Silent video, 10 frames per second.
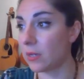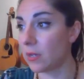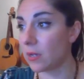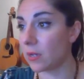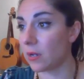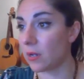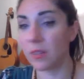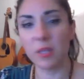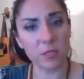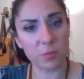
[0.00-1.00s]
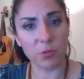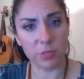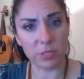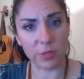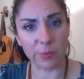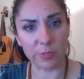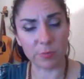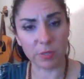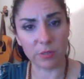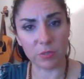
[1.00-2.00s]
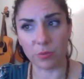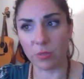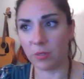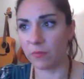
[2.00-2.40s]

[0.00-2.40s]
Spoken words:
I think it's pretty self-explanatory.